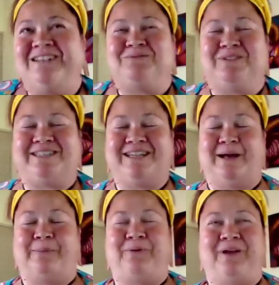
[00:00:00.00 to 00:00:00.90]
We sit
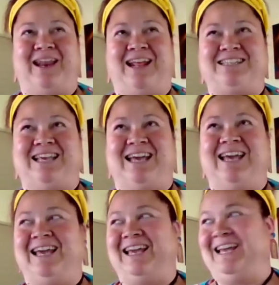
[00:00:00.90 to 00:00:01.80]
up and I
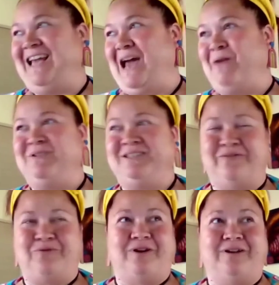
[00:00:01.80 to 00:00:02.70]
say, how is everyone?